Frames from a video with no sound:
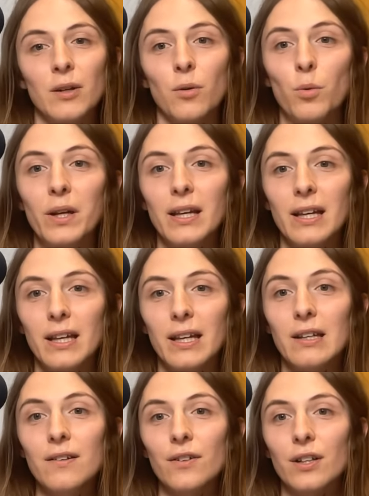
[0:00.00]
We
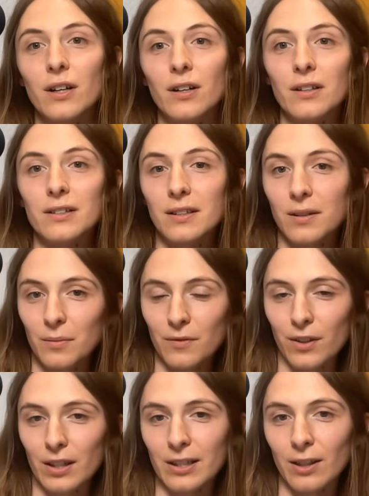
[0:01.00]
even ask them
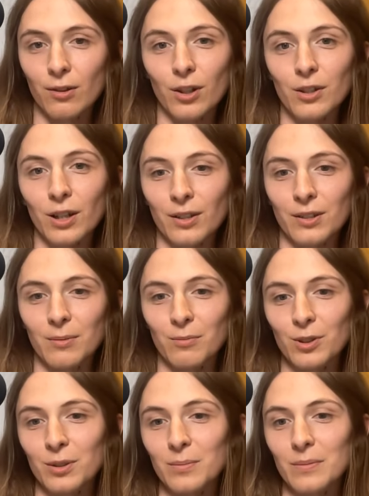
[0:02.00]
for like our own custom
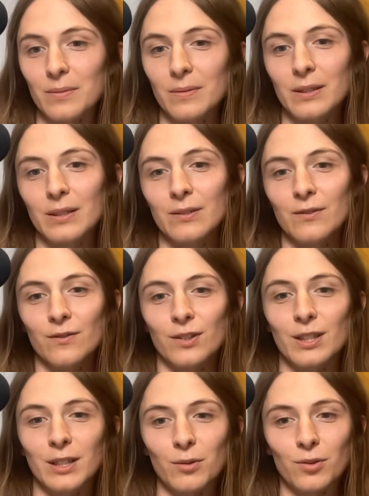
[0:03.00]
room for
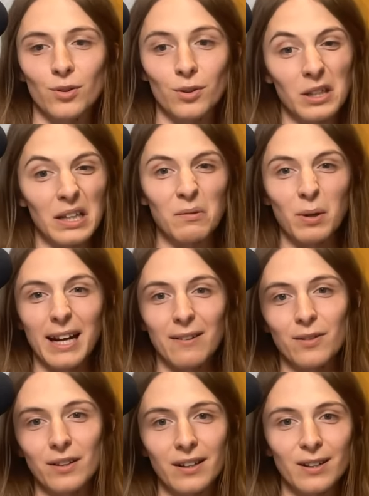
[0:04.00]
TLDraw, and we have
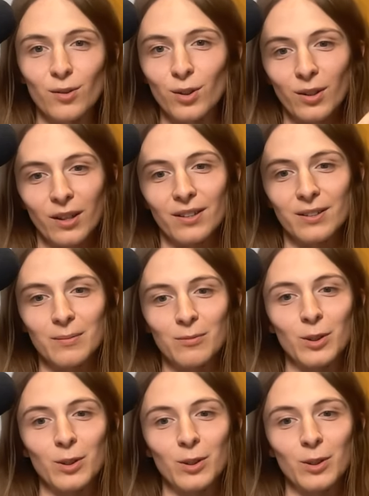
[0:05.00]
a, like our own custom nice.